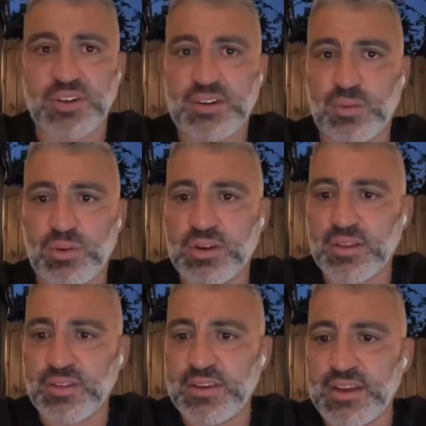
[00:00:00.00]
Work.
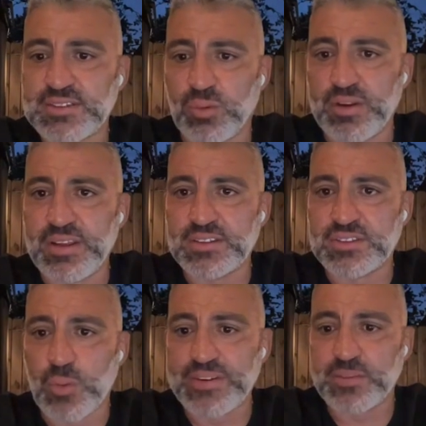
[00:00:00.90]
The next one is
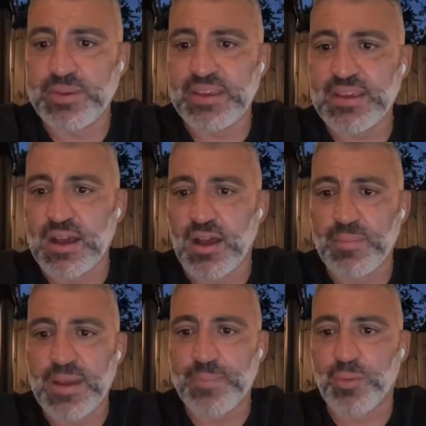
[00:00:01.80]
going to be
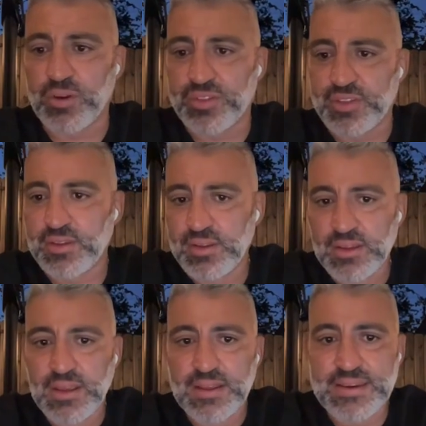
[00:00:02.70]
Epworth.
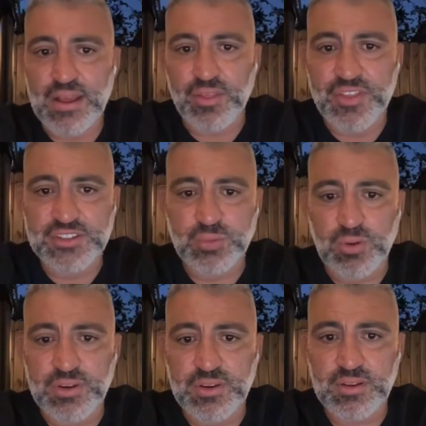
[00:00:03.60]
Now this
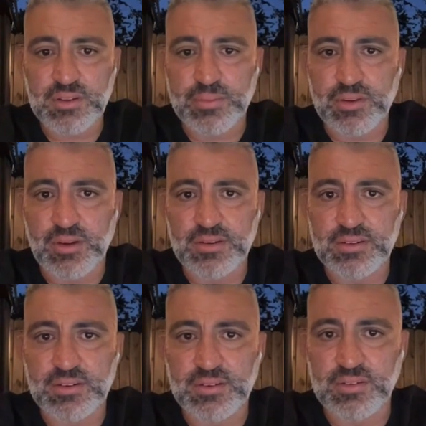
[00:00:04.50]
one, go ahead and
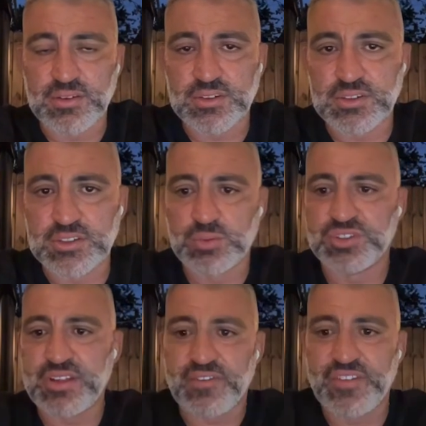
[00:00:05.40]
switch
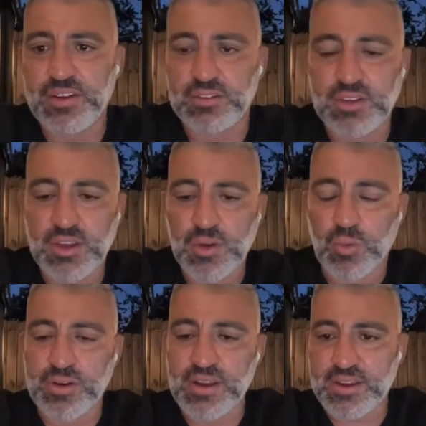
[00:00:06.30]
that field.
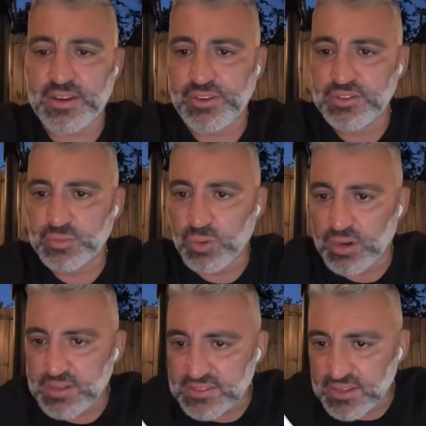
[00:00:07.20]
We're not going to use
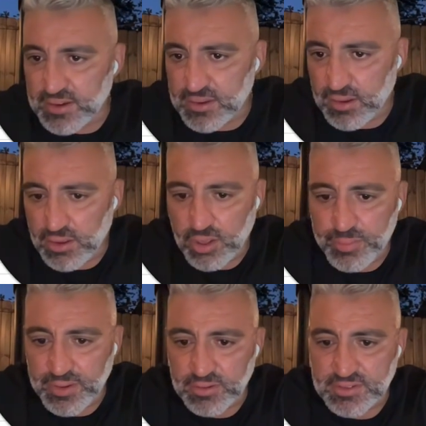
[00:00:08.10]
Work. That's not a comp,
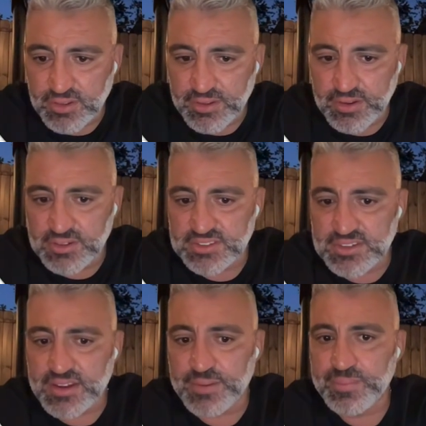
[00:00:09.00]
and I'll tell you here in a
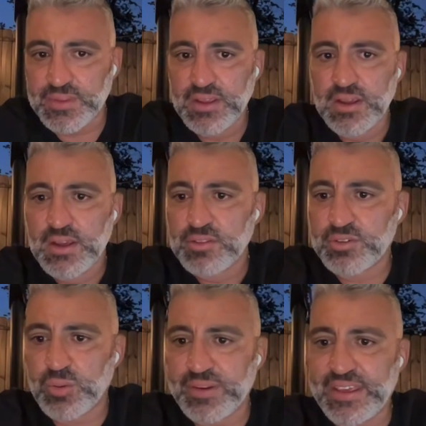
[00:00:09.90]
second.
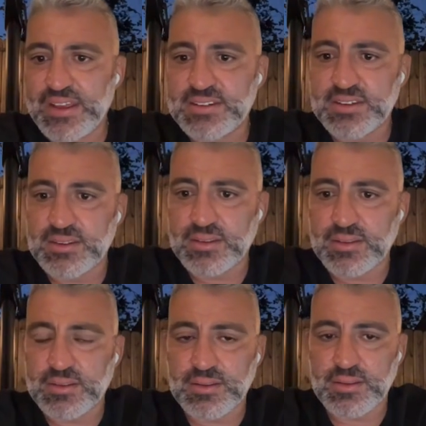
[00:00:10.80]
28,
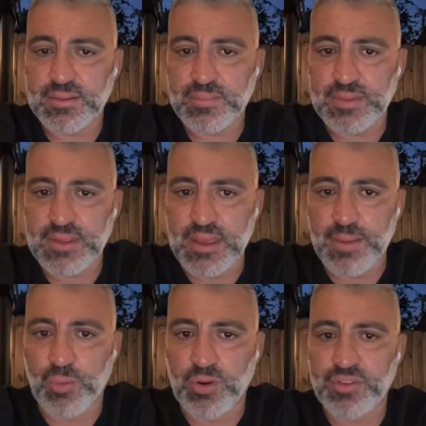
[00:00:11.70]

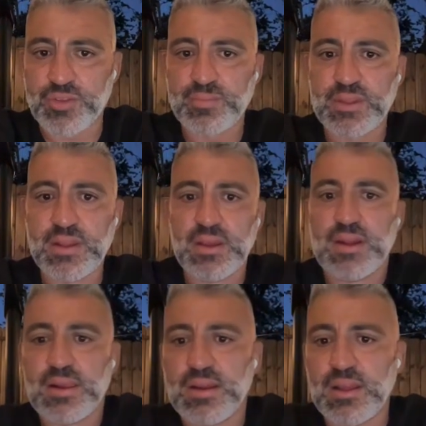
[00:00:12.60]
Epworth.
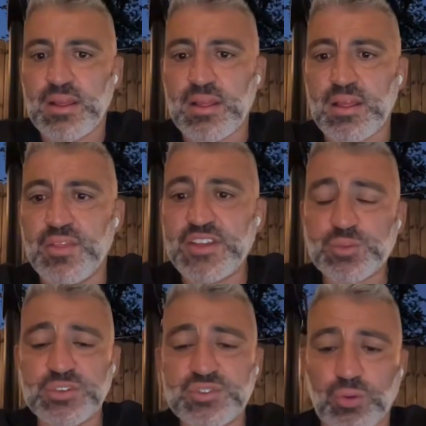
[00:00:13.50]
This
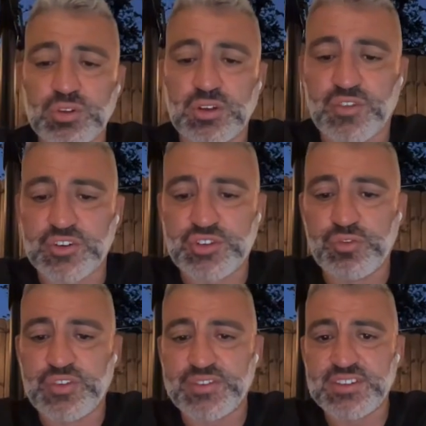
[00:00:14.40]
one sold for
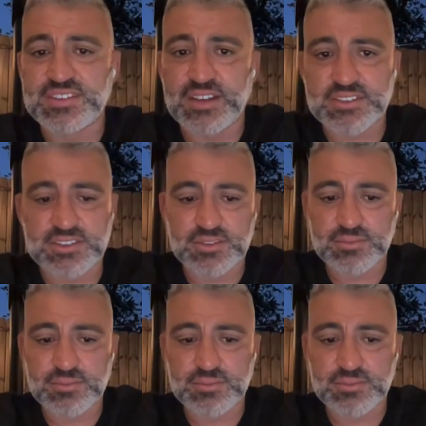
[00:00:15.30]
$256.